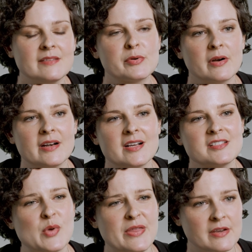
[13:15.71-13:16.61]
products
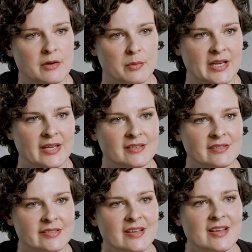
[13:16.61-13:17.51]
with
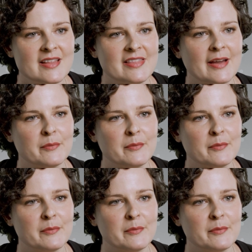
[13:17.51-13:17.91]
ingredients that